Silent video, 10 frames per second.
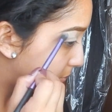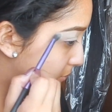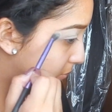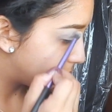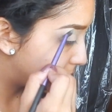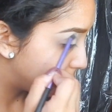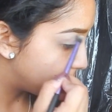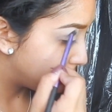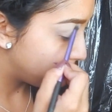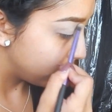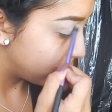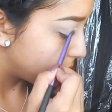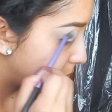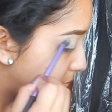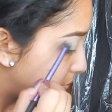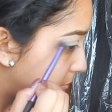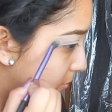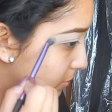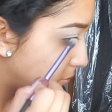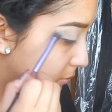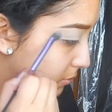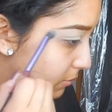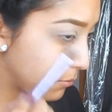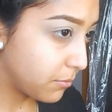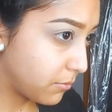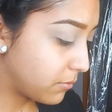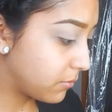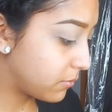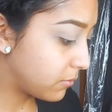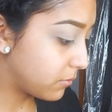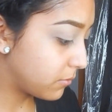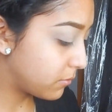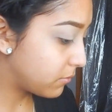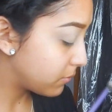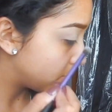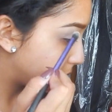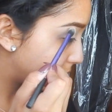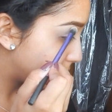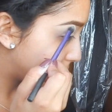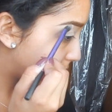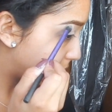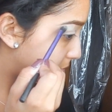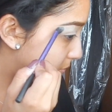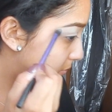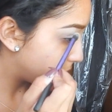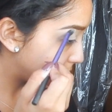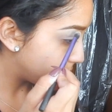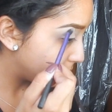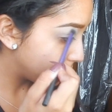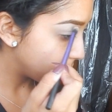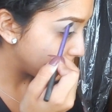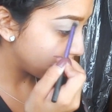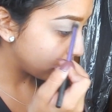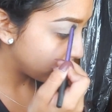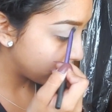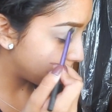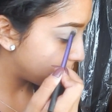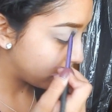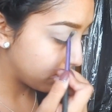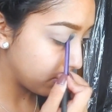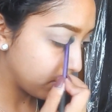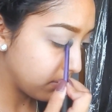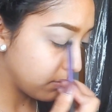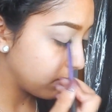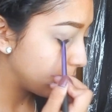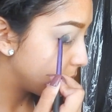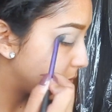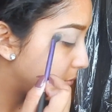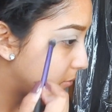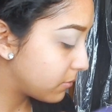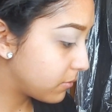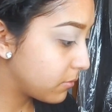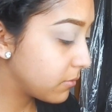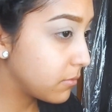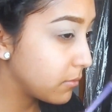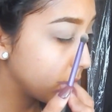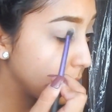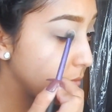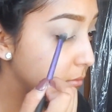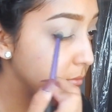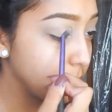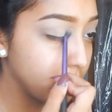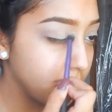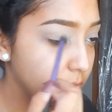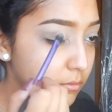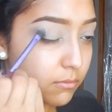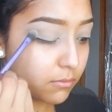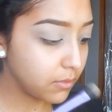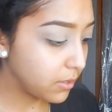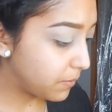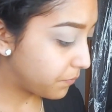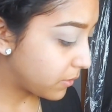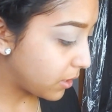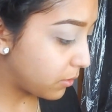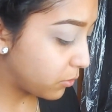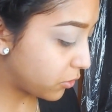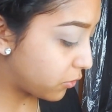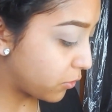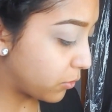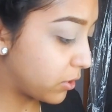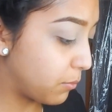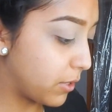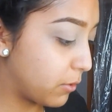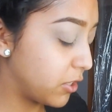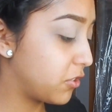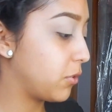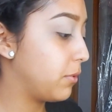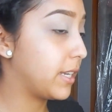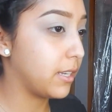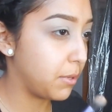I don't know why, but I stopped using the e.l.f. palette and that thing is like amazing. Like the eyeshadows are honestly pigmented and they are like super cheap.